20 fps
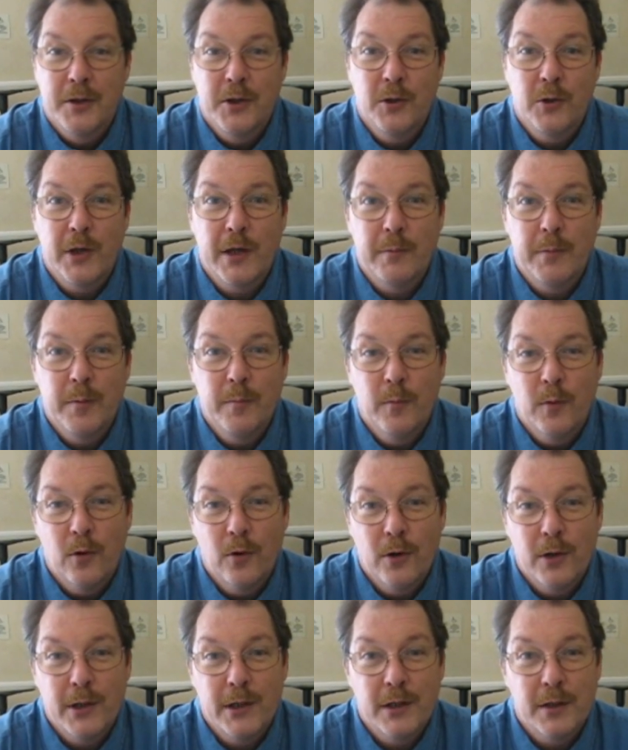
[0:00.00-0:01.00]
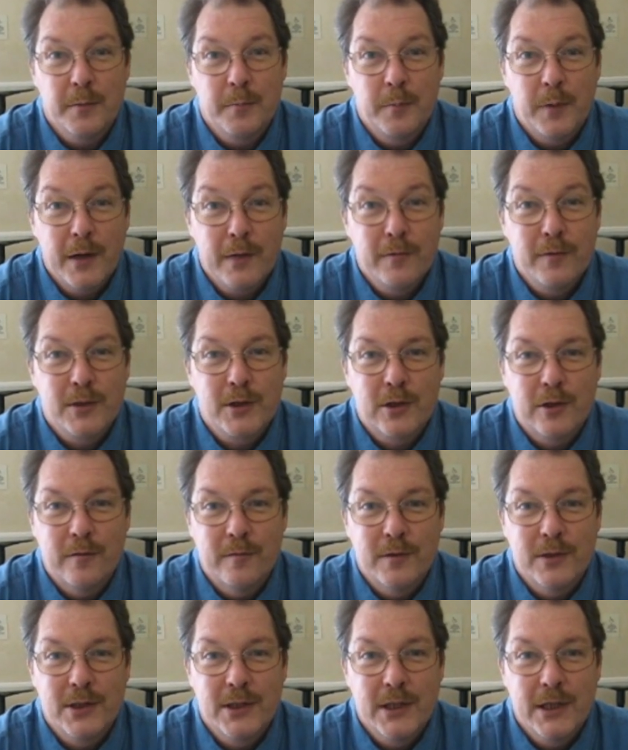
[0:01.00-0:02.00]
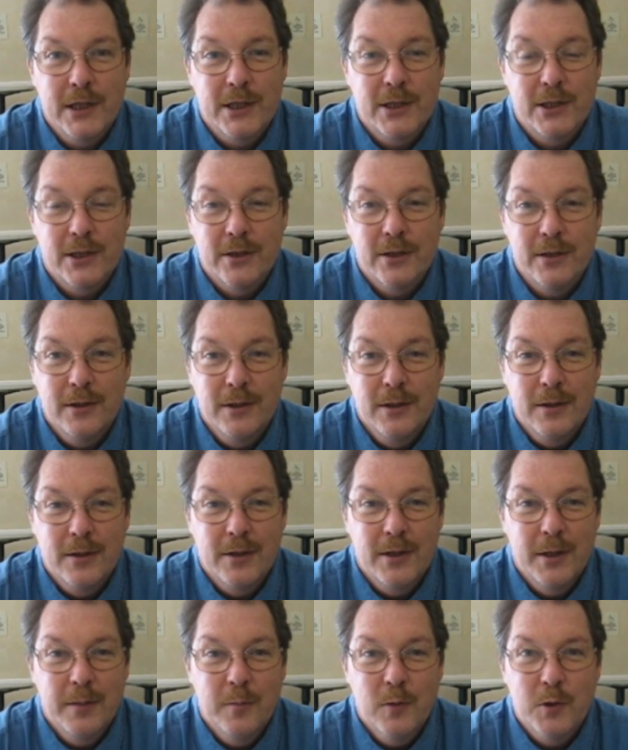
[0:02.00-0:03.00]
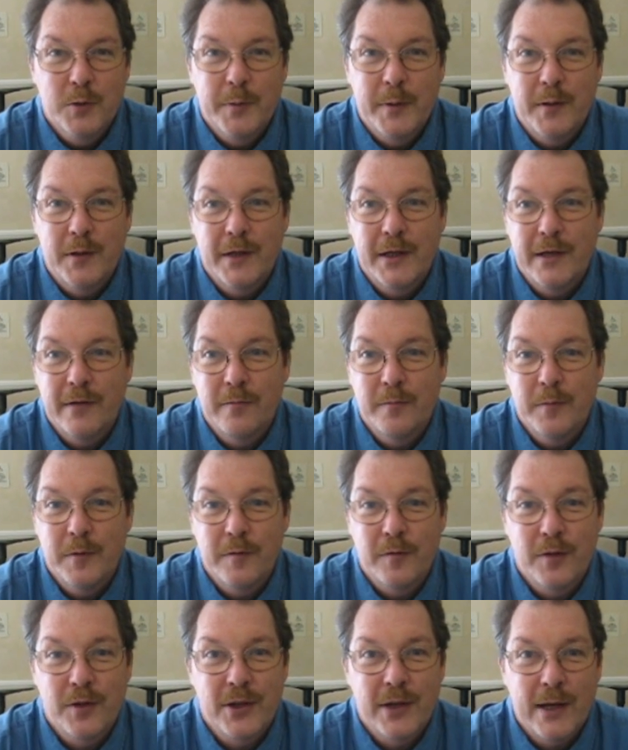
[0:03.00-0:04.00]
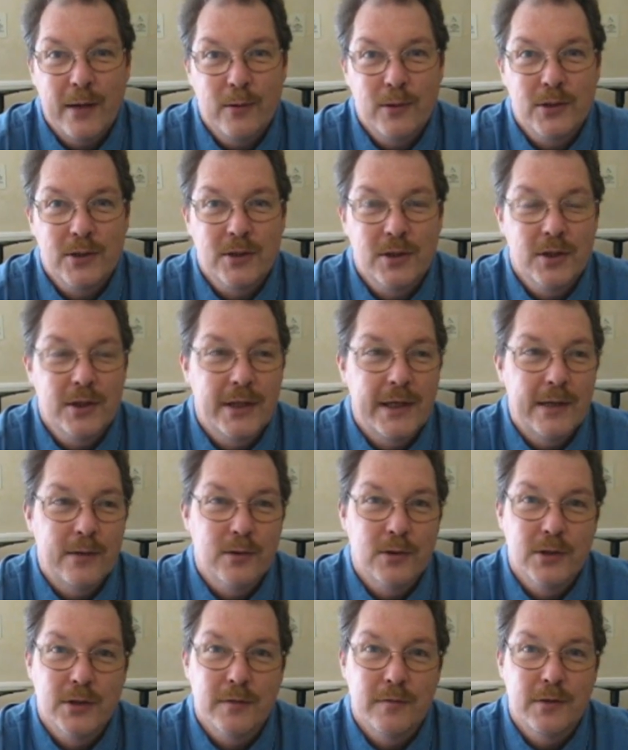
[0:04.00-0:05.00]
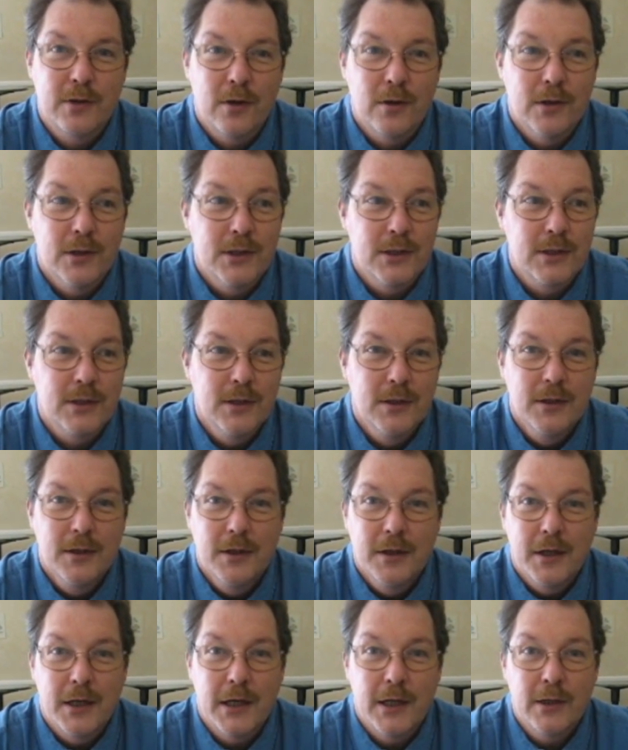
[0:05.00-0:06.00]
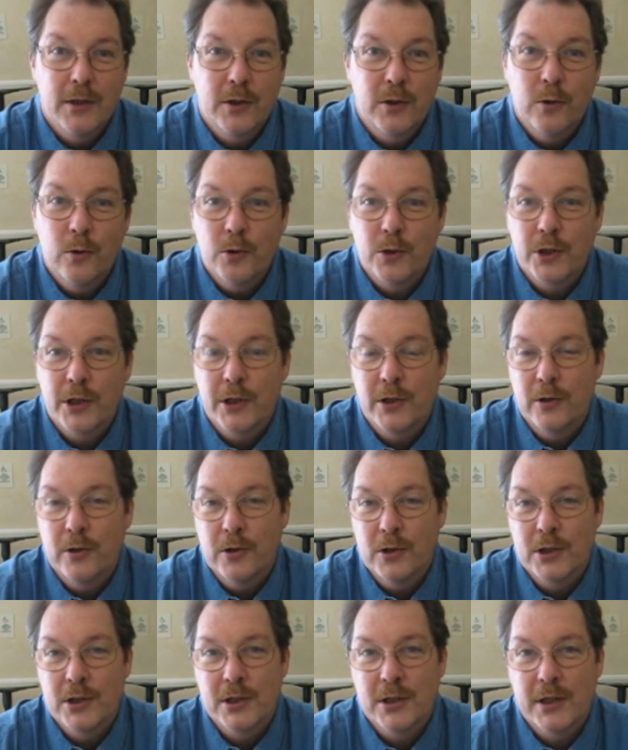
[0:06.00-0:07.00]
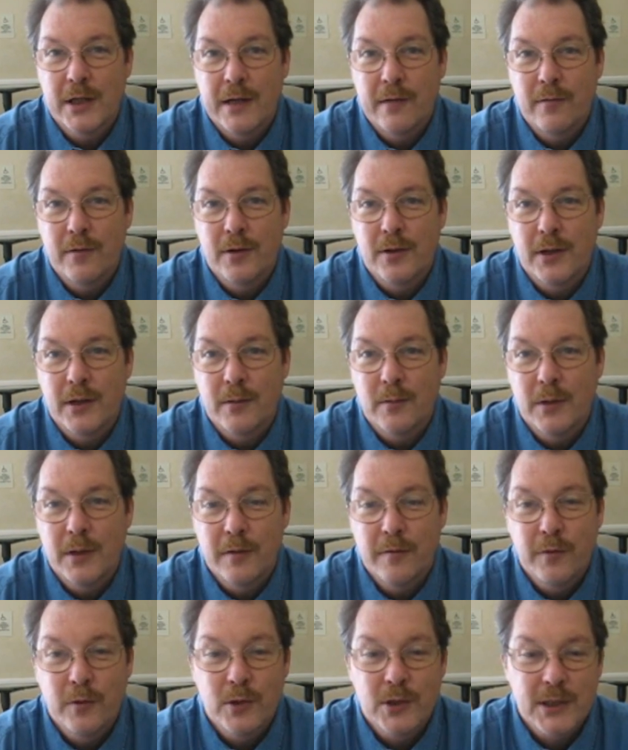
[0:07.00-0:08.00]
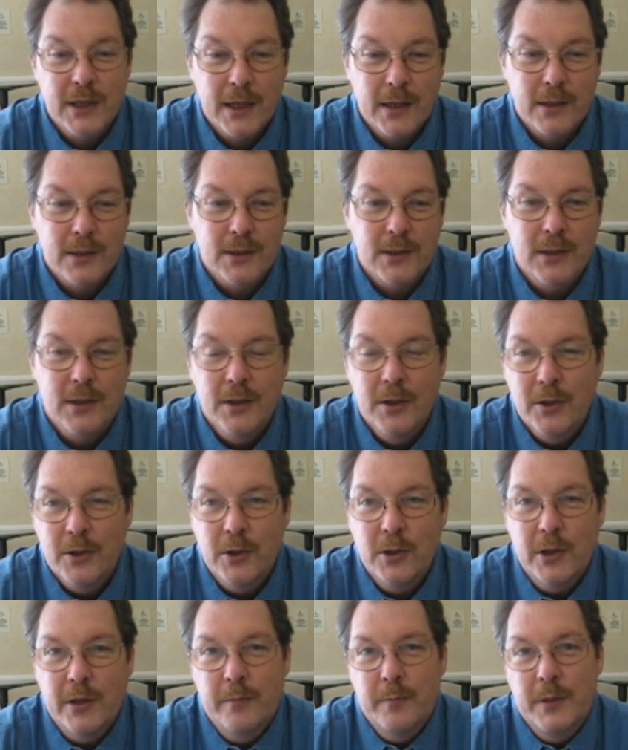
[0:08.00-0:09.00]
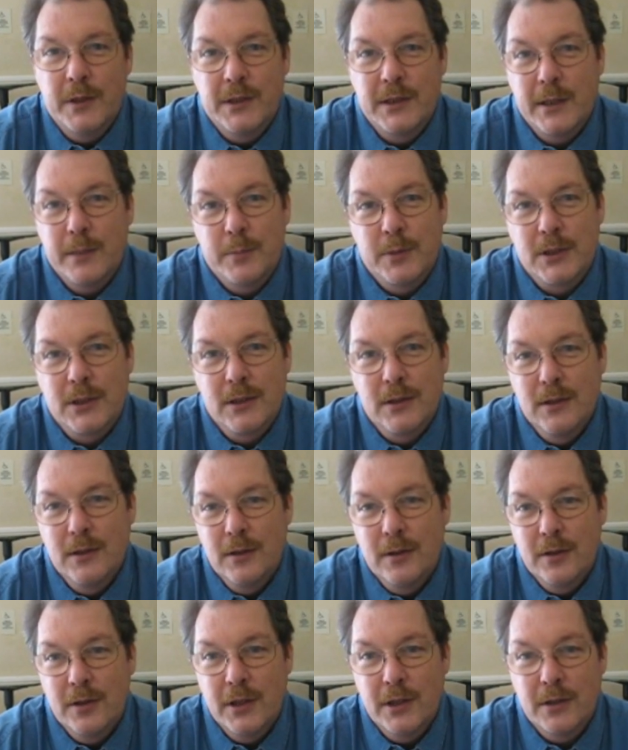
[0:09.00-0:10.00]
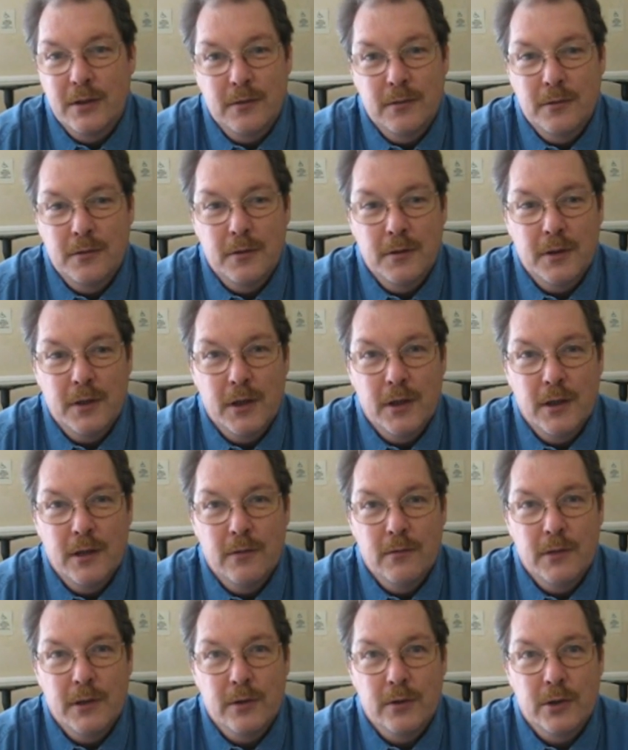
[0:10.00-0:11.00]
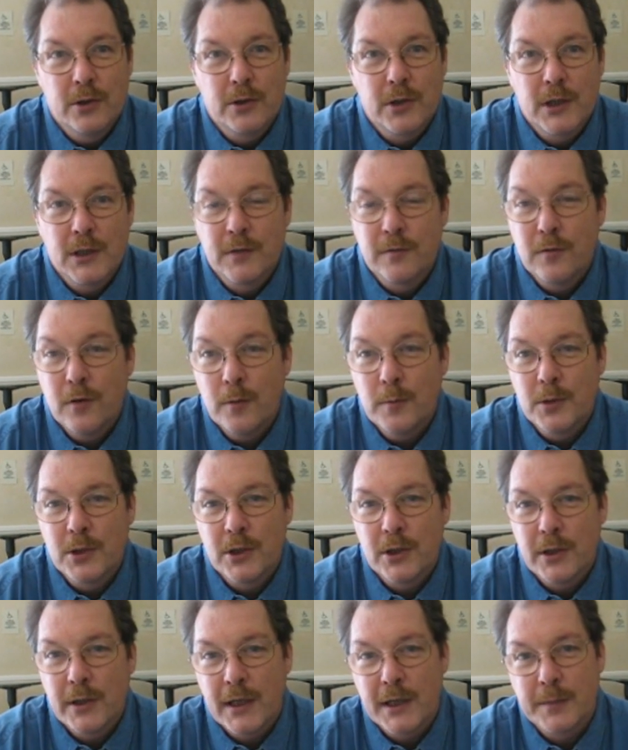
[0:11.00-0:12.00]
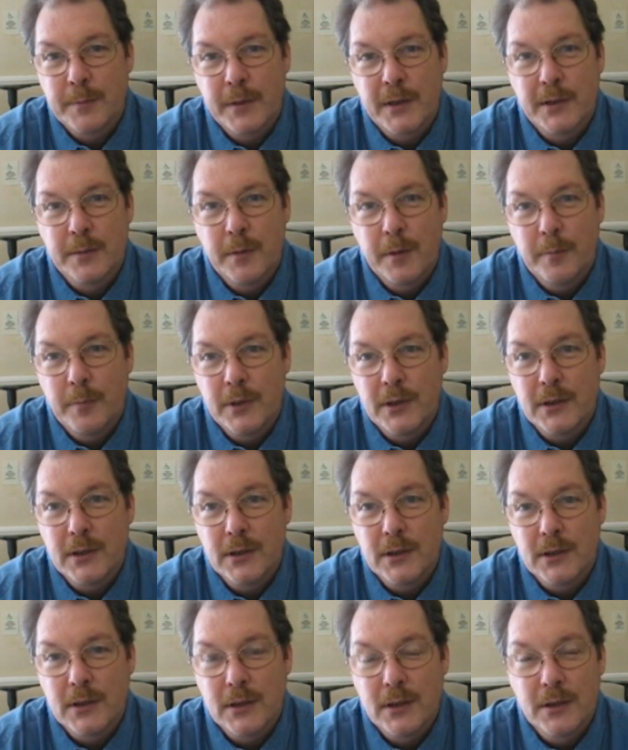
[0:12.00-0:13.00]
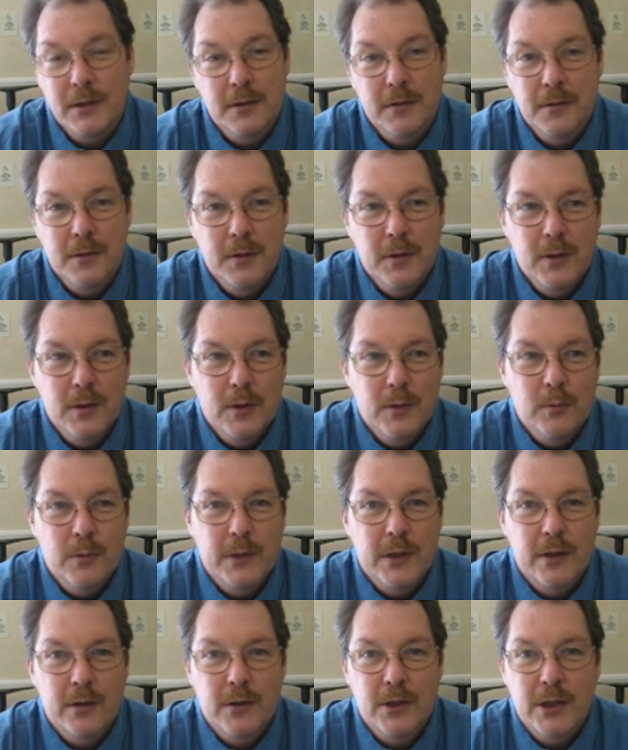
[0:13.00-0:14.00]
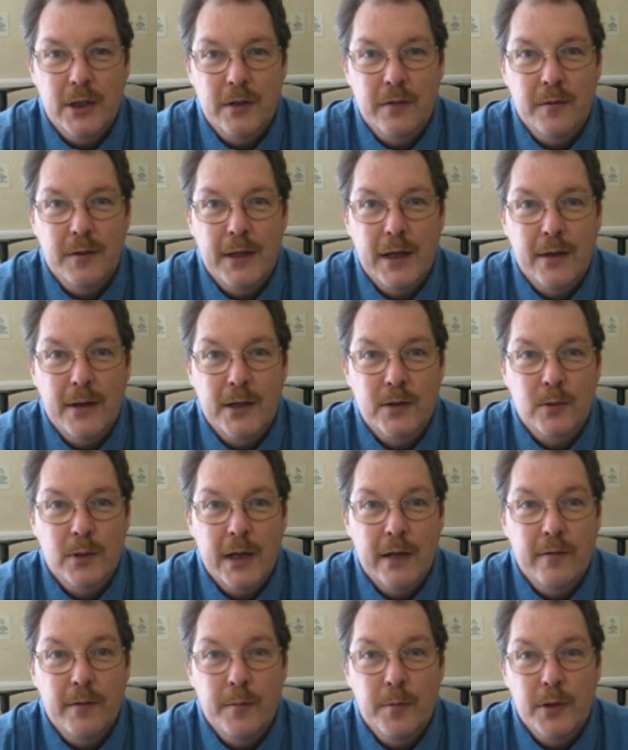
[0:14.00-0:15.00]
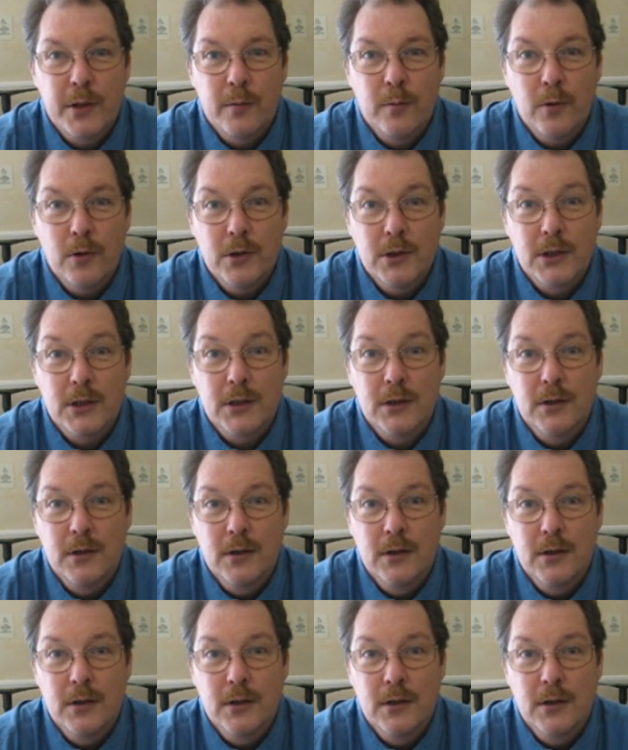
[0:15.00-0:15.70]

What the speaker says: you gave me more in a breakfast conversation than most people have given me for thousands and thousands of dollars in coaching courses and everything. Within a few seconds, you give me tips that are literally going to transform certain aspects of my business, and without a shadow of a doubt, that's what everybody wants.